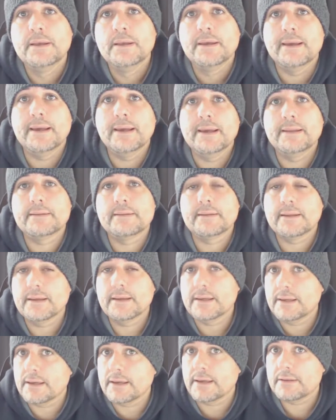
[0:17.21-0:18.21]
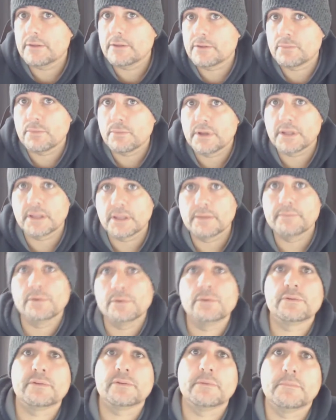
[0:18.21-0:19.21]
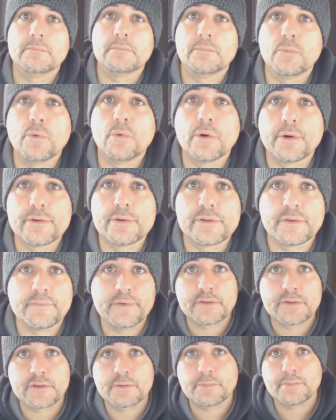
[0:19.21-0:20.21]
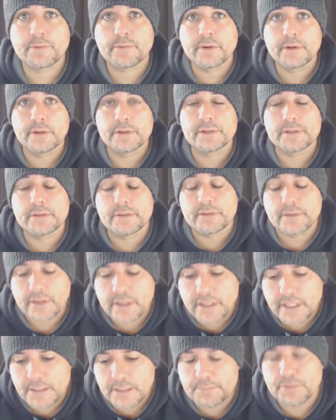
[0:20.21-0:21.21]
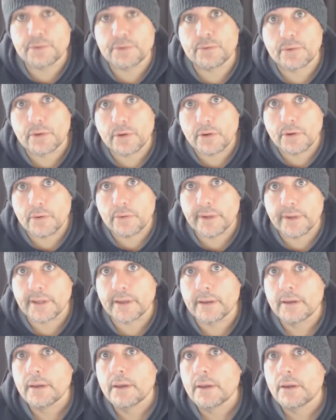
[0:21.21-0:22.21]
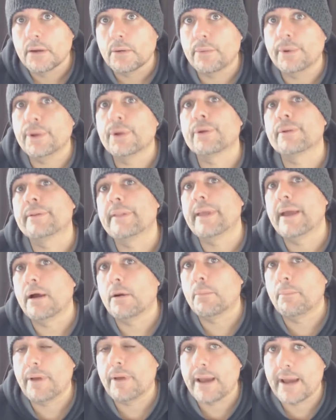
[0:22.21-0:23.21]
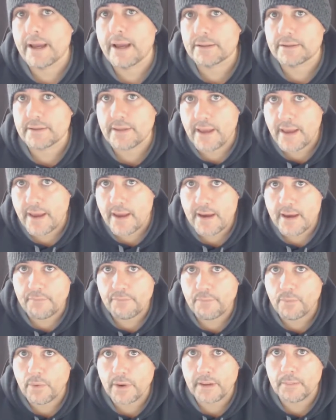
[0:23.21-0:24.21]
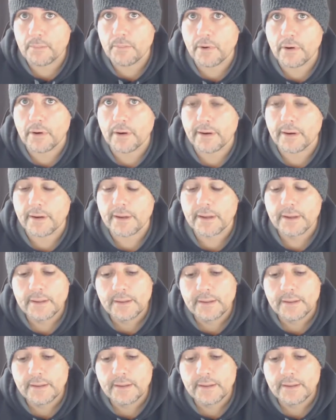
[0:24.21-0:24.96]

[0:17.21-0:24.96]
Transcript: And today, I just want to give you some words of inspiration to keep you going. We are now past the halfway mark.